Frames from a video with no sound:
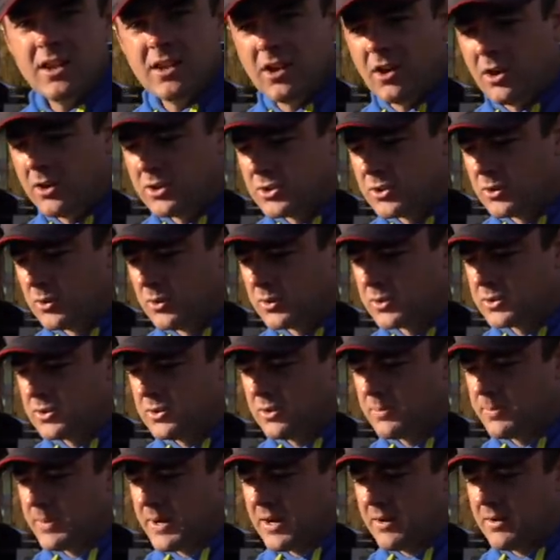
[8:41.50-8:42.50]
that I talked to
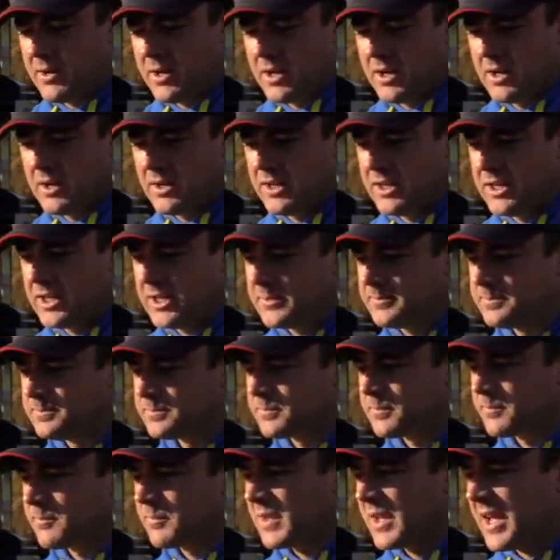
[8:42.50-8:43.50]
you about earlier.
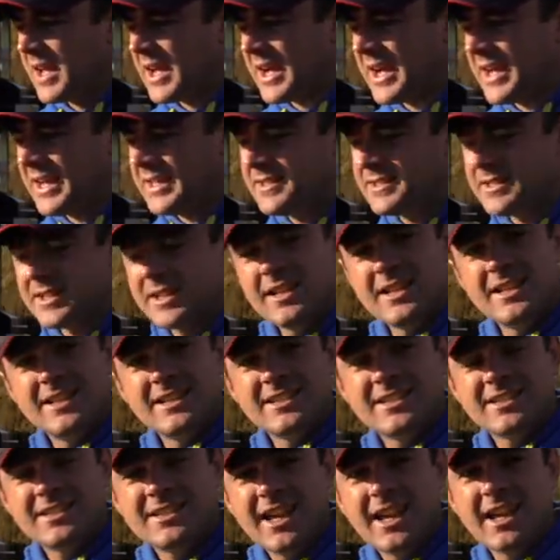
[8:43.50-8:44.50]
And
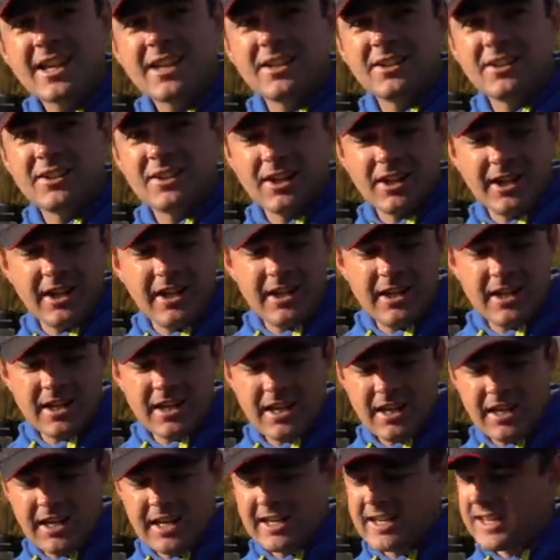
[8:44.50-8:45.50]
secondly,
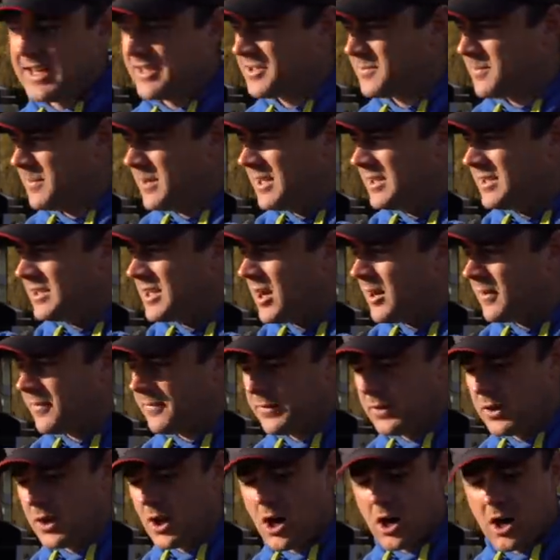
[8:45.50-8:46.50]
it gives me enough
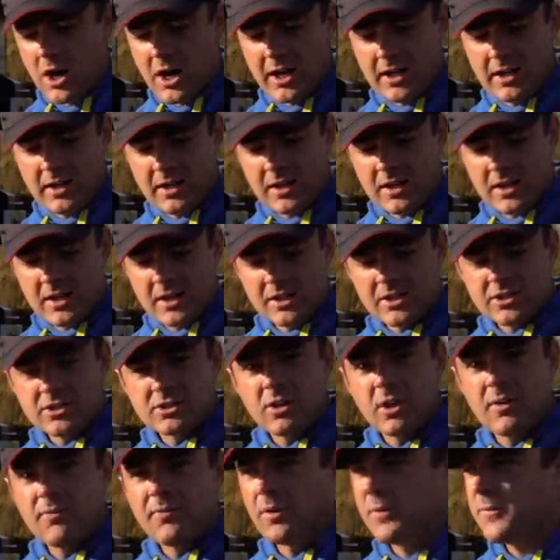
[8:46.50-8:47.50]
line.
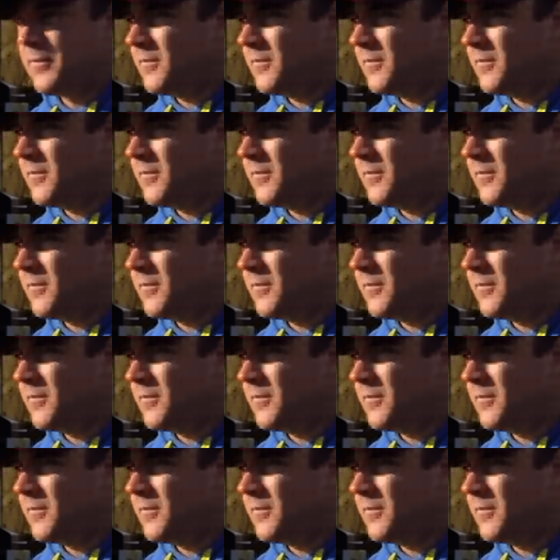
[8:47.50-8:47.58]
So if I